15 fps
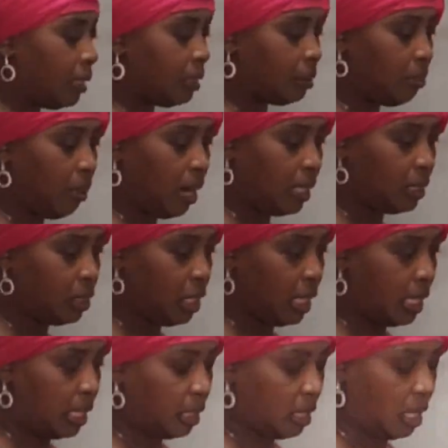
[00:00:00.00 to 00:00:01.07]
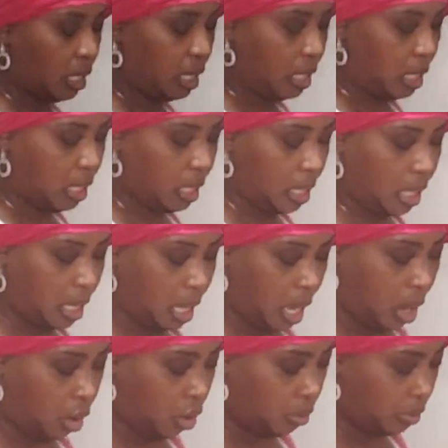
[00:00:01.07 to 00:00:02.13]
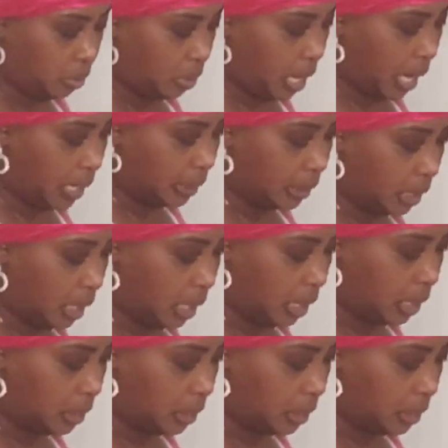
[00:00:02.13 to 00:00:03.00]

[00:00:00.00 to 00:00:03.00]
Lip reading: this project, and I hope you guys can get